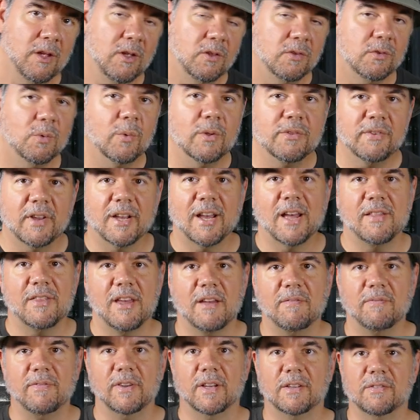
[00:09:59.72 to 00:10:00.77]
So once I got
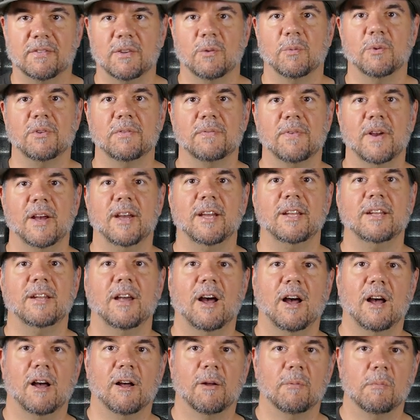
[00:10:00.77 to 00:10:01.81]
that fixed, it was fine.
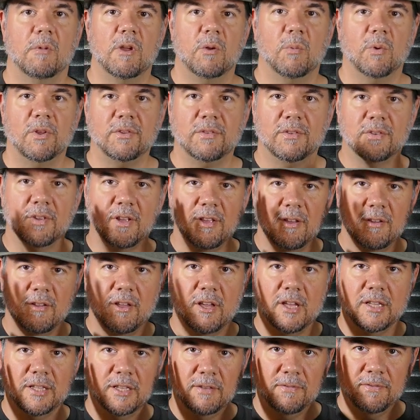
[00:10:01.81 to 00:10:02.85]
Um, it was it,
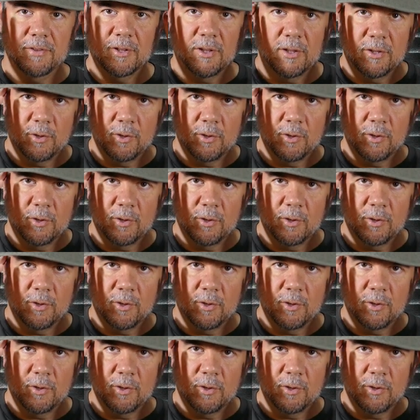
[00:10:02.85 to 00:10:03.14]
it did feel a